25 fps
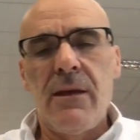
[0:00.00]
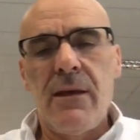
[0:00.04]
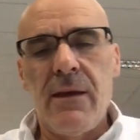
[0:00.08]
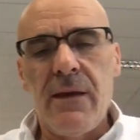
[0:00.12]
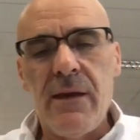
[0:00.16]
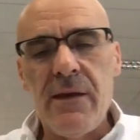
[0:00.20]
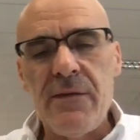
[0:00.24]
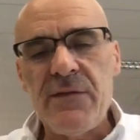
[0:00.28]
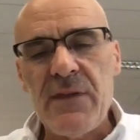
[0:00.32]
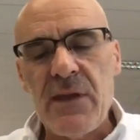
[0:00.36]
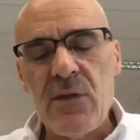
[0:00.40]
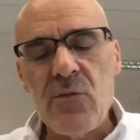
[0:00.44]

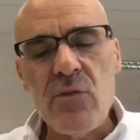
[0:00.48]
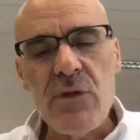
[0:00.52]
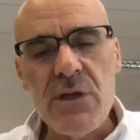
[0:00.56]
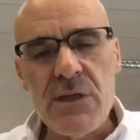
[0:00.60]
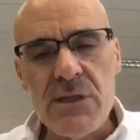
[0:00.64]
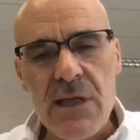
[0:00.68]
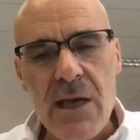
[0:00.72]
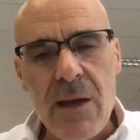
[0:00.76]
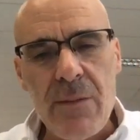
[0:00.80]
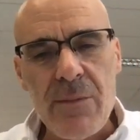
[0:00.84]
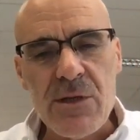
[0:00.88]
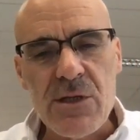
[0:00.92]
If then we
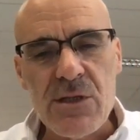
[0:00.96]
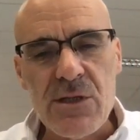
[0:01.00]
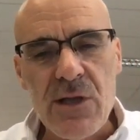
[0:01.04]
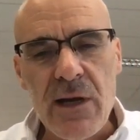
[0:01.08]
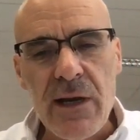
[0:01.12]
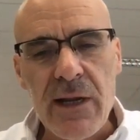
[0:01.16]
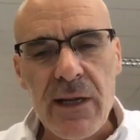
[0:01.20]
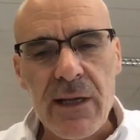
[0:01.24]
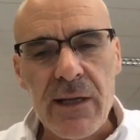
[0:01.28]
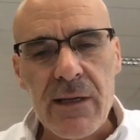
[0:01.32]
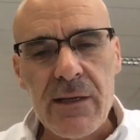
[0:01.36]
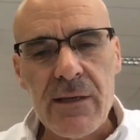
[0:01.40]
establish the
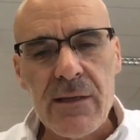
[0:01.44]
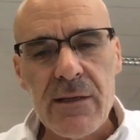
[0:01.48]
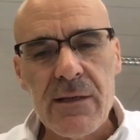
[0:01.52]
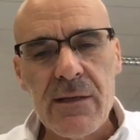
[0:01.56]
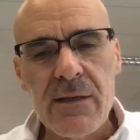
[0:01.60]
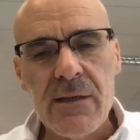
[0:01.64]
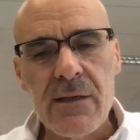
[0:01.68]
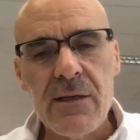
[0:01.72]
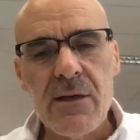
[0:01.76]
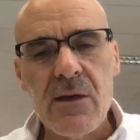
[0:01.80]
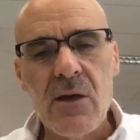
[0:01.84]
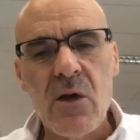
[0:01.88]
link
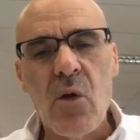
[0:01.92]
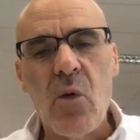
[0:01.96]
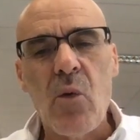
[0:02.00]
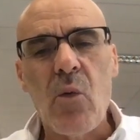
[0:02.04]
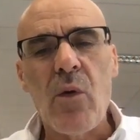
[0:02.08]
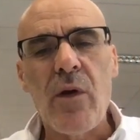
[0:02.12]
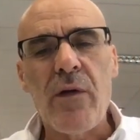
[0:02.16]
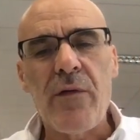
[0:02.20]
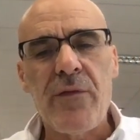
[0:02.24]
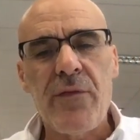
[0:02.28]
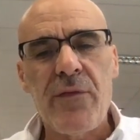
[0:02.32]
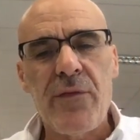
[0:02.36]

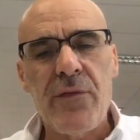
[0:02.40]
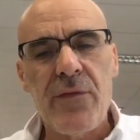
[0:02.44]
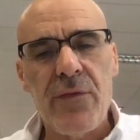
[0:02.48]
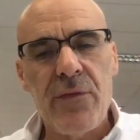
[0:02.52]
with